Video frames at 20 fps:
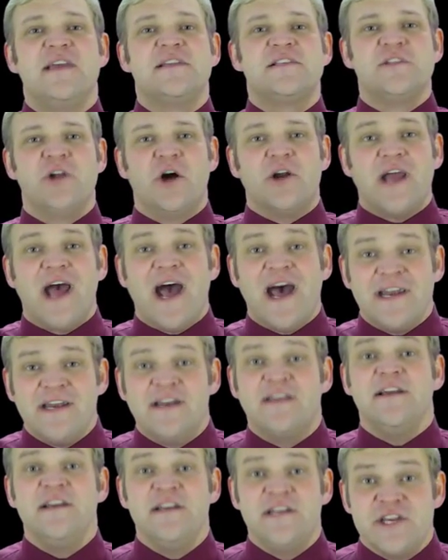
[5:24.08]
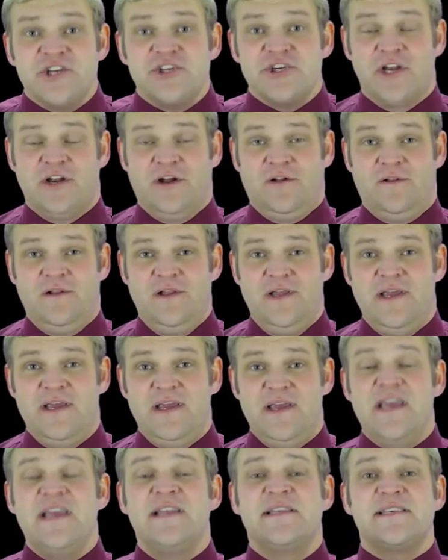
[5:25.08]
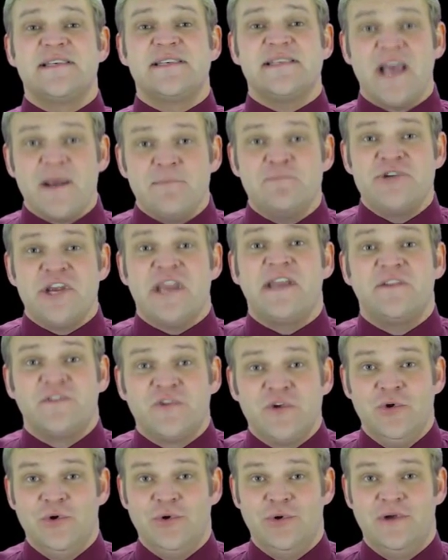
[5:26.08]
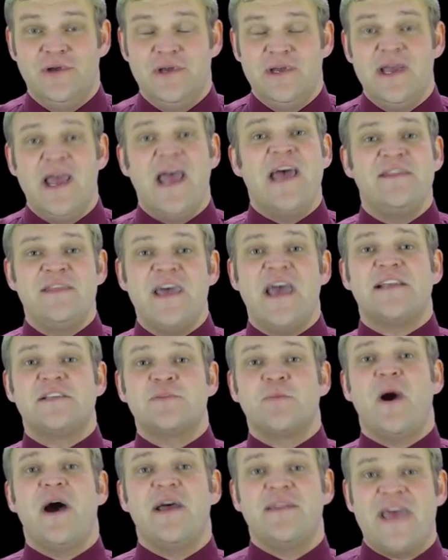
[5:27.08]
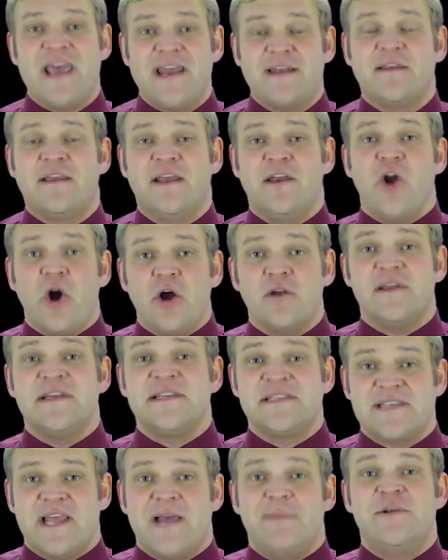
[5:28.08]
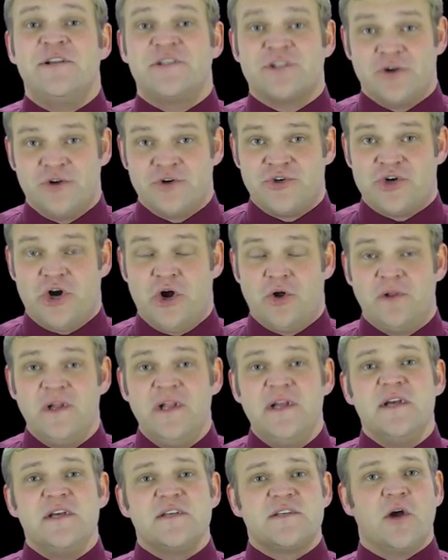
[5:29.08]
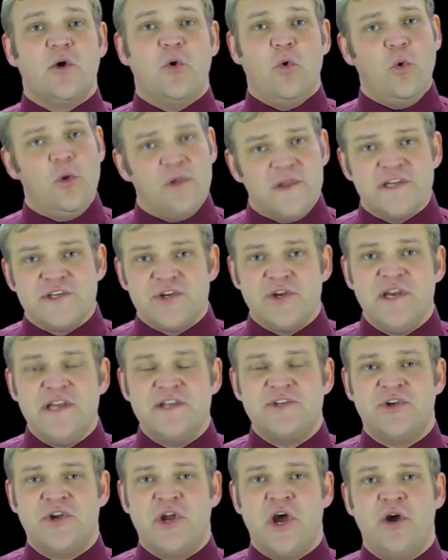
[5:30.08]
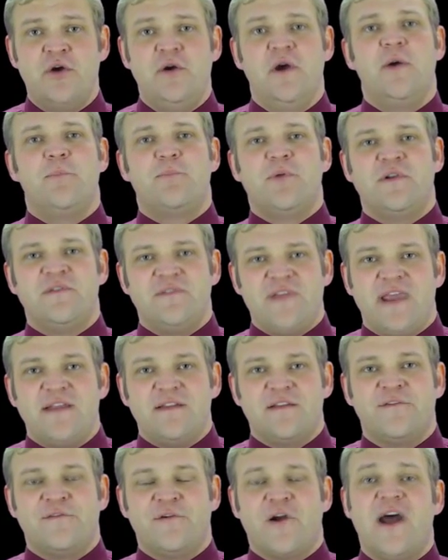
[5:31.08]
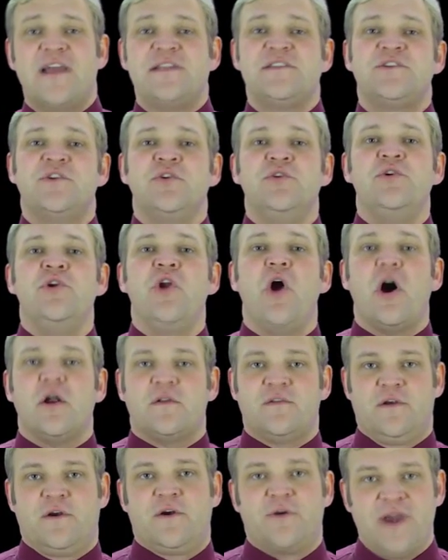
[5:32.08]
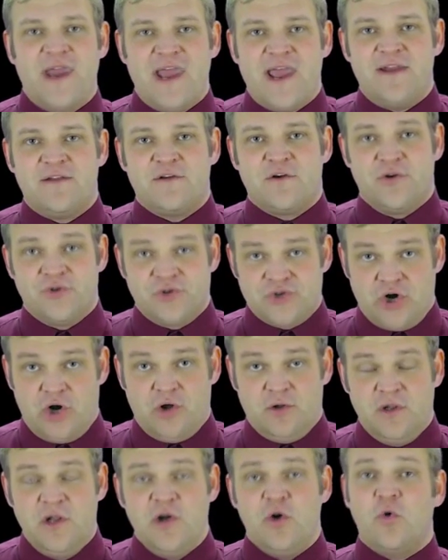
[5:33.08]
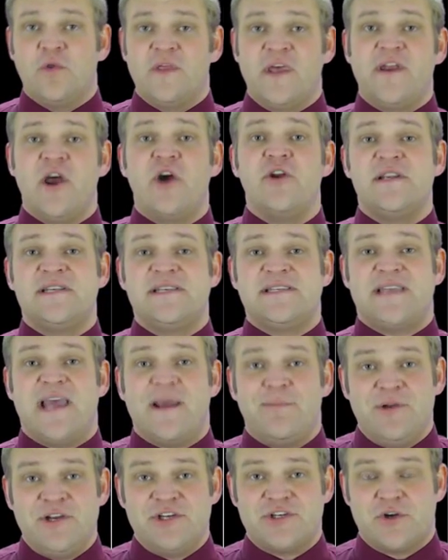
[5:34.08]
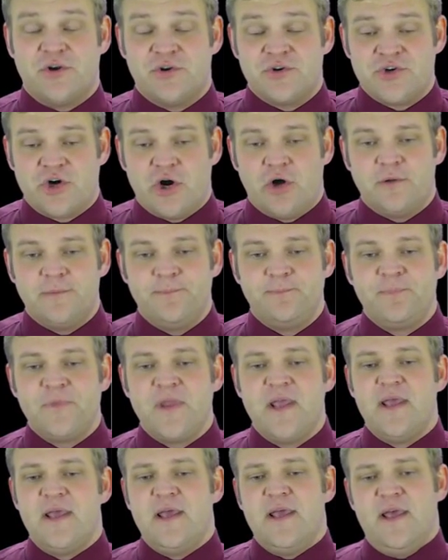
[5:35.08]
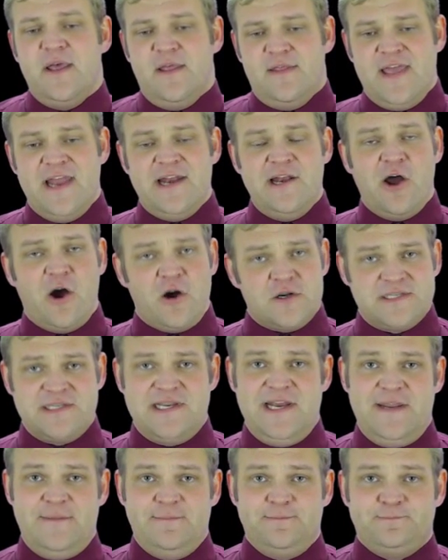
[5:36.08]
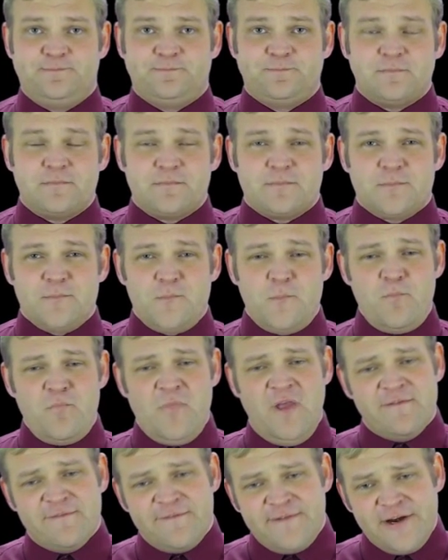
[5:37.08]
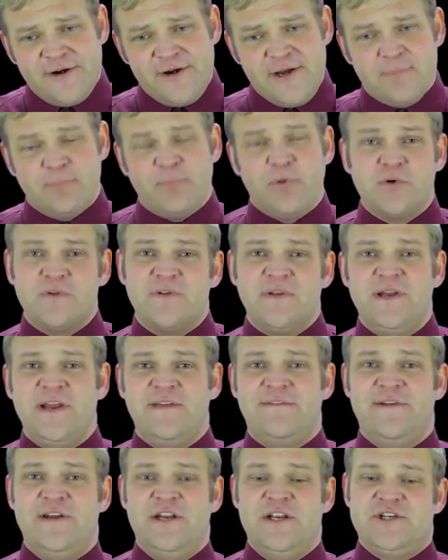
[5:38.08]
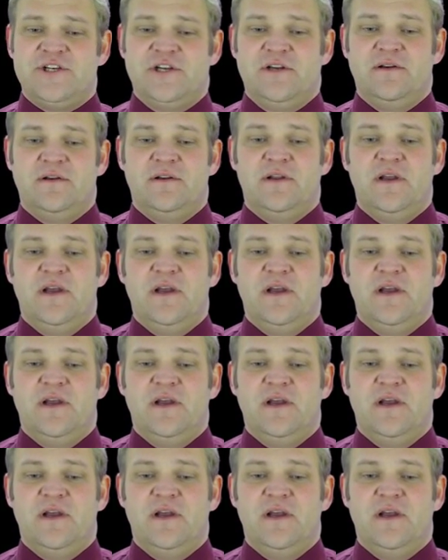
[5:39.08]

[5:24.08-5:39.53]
it's not unconditional, it's subject to. And that's why that cannot establish control. So all that you need to know, protective rights do not create control, or they don't establish control. Then lastly, very important definition,